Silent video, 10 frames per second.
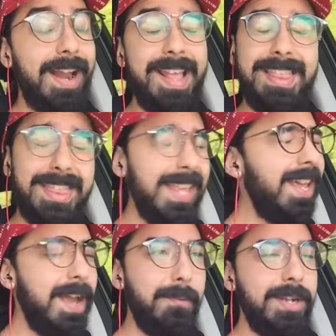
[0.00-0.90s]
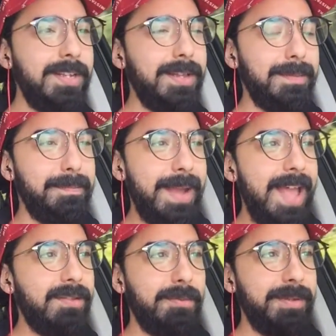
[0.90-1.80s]
and I think I went to the
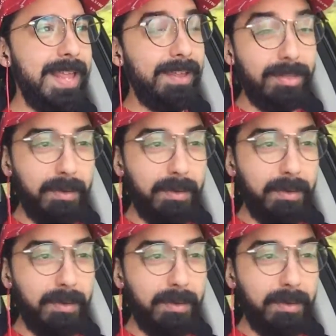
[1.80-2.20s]
bathroom to like